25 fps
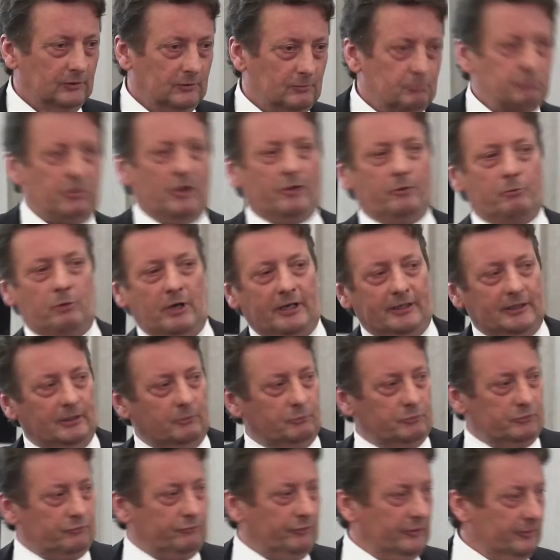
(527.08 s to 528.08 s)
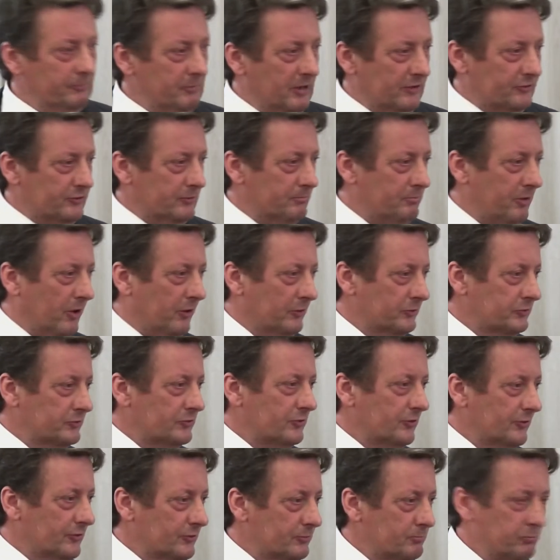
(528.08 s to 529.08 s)
By the way, he was very much opposed
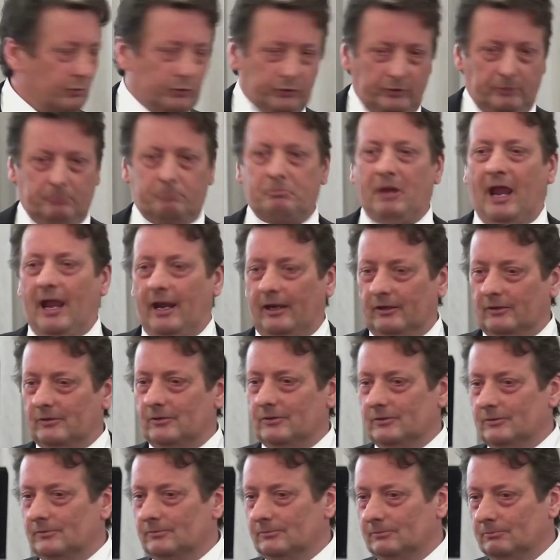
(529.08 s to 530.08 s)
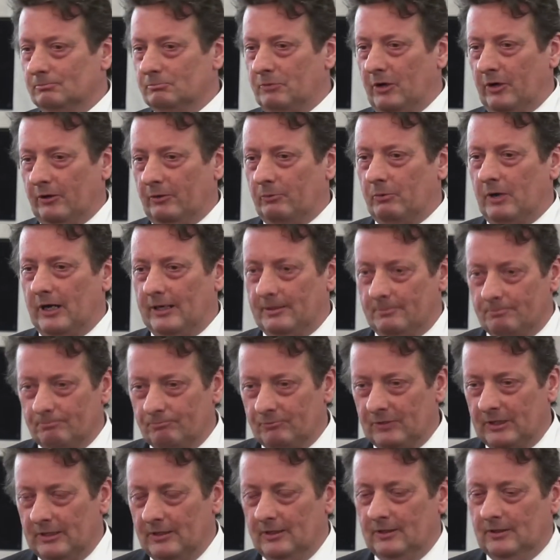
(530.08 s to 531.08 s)
to this Munich Pact, by the way,
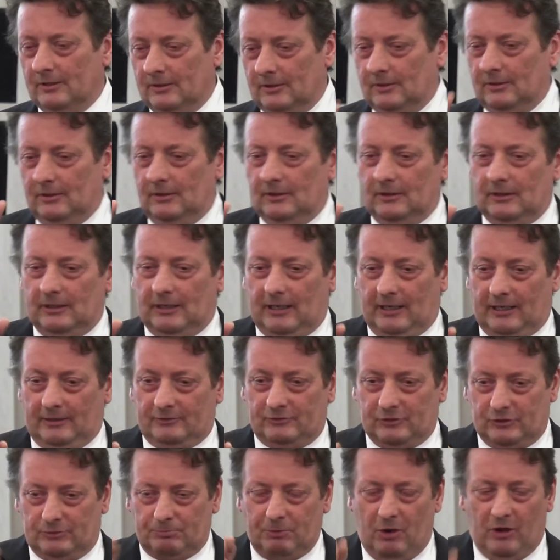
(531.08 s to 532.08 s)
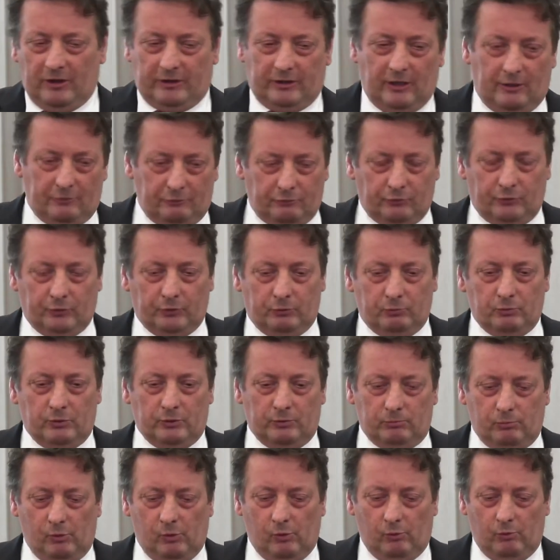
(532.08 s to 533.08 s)
despite going through
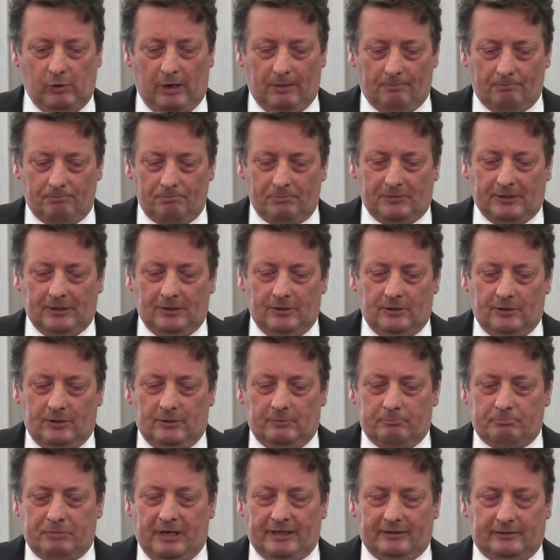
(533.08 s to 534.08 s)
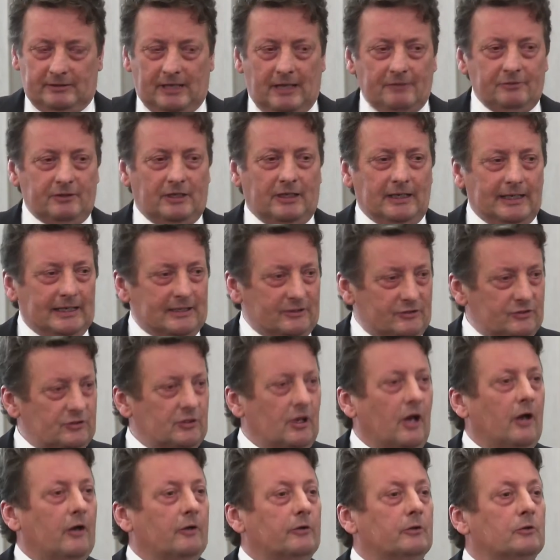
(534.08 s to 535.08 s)
World War I. But nonetheless,
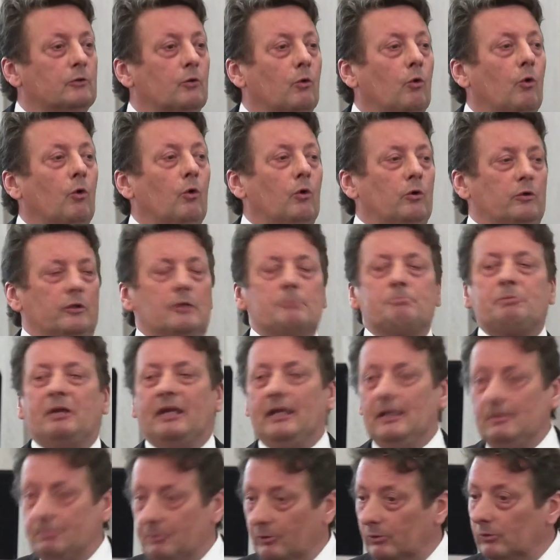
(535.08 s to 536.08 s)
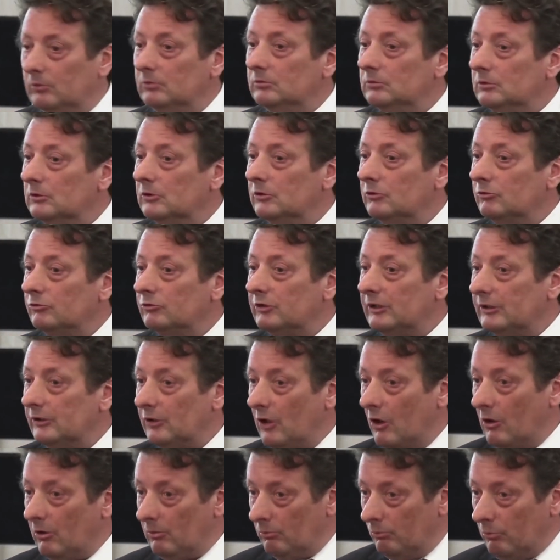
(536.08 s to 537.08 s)
though, all the people did
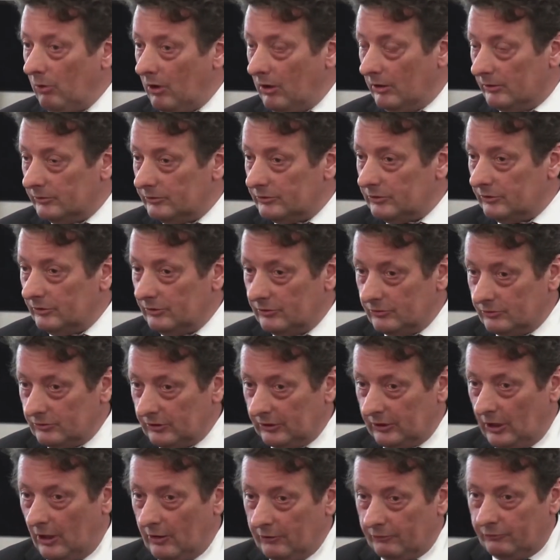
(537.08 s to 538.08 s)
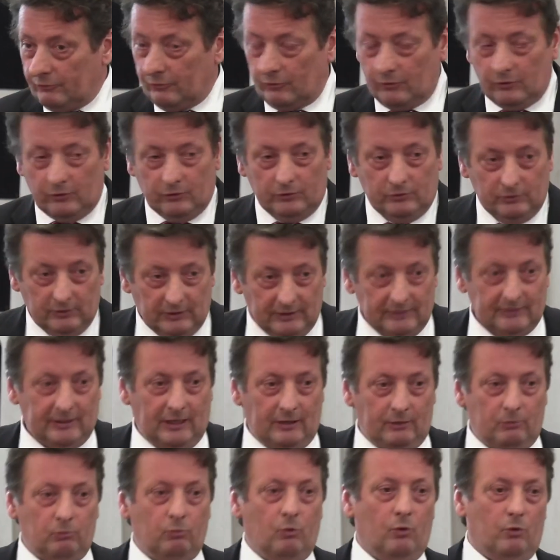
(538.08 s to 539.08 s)
not want to go through
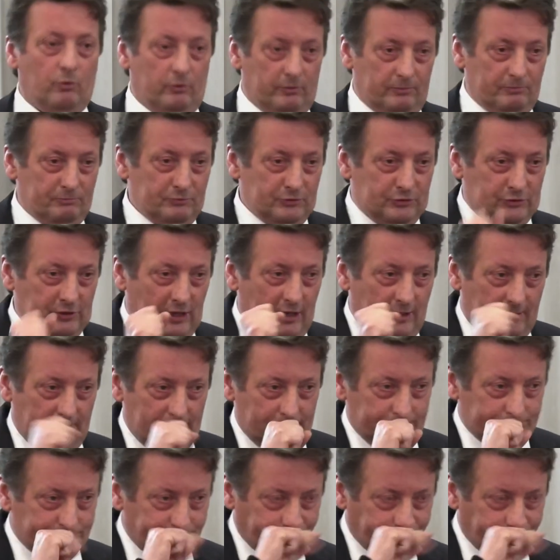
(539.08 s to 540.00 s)
another war. So,